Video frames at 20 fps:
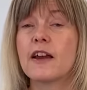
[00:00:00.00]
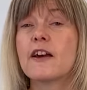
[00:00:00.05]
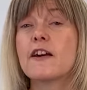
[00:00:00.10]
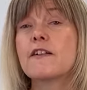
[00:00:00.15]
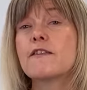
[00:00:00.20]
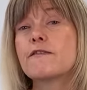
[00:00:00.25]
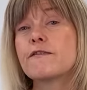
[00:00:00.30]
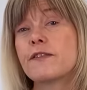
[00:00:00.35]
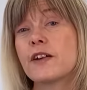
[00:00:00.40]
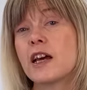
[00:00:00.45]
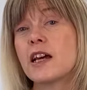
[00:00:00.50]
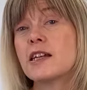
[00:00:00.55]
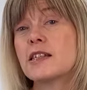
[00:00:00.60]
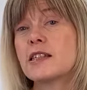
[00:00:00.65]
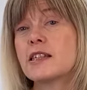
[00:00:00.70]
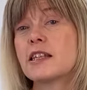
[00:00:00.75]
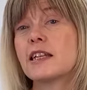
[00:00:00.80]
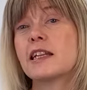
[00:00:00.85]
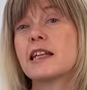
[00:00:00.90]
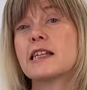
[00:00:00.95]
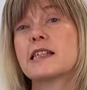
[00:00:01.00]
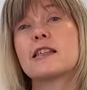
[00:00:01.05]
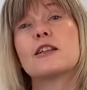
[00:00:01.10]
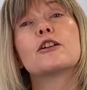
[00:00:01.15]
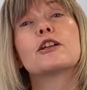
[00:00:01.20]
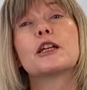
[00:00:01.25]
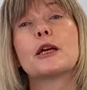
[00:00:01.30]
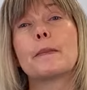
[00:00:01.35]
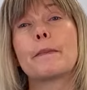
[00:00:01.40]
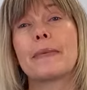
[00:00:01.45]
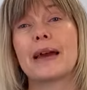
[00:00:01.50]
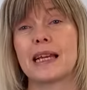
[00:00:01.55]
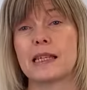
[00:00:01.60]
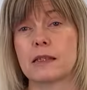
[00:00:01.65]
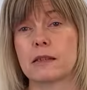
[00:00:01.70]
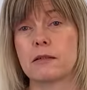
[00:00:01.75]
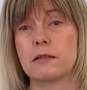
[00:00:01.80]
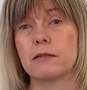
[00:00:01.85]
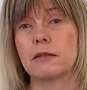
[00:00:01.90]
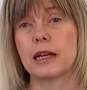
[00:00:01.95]
First, let's look at
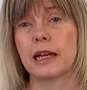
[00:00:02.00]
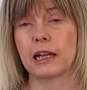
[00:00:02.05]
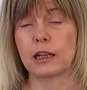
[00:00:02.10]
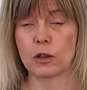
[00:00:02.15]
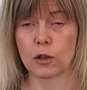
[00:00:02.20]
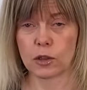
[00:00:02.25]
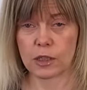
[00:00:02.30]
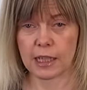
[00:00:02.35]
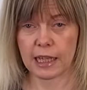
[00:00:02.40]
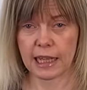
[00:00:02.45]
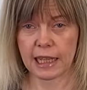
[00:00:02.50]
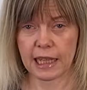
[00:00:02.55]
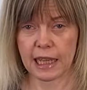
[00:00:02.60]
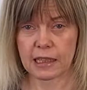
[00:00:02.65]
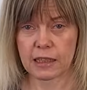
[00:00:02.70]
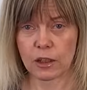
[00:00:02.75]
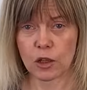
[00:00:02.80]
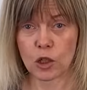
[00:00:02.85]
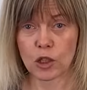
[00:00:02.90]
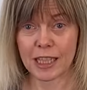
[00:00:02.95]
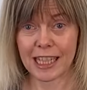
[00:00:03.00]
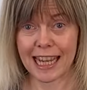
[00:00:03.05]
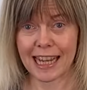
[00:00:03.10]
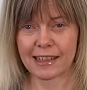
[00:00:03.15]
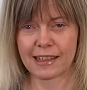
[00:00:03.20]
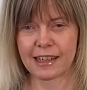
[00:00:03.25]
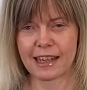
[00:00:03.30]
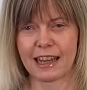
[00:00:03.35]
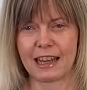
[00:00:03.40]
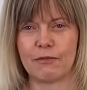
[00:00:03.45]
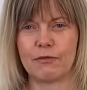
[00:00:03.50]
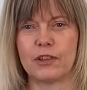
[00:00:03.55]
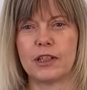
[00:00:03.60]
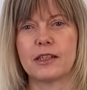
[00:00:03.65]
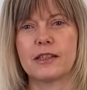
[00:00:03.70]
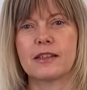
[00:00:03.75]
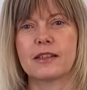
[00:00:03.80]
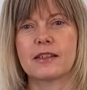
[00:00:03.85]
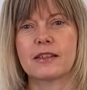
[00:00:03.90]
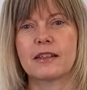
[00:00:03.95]
Pestel and Context
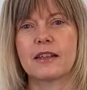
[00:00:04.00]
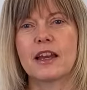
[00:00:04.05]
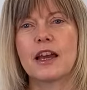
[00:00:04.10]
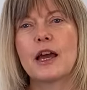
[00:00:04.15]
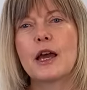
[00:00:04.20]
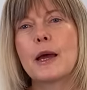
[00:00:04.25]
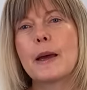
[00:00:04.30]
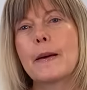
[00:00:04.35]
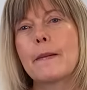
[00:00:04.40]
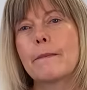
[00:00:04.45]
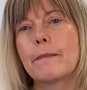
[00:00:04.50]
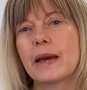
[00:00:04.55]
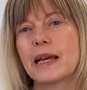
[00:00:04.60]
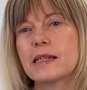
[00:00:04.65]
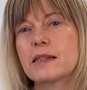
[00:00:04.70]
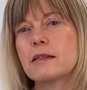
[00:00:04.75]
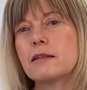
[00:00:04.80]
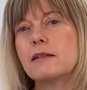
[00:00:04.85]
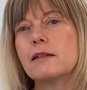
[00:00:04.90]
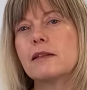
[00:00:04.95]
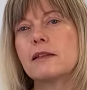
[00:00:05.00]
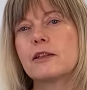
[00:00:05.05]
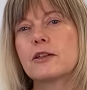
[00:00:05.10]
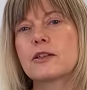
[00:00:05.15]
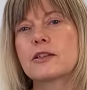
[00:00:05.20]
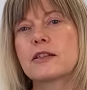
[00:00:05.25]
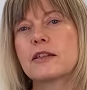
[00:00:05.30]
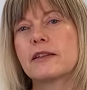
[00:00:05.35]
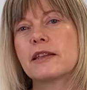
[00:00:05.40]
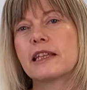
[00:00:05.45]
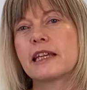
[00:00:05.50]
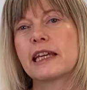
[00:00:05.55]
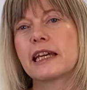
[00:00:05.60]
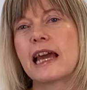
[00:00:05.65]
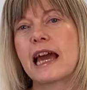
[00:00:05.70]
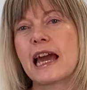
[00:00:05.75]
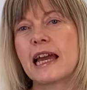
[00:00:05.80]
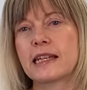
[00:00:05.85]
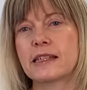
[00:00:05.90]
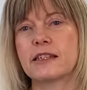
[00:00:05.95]
Canvas. Pestel looks at the
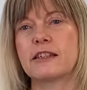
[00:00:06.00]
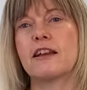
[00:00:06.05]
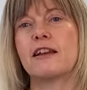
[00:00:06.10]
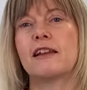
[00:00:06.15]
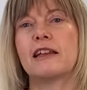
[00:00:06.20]
external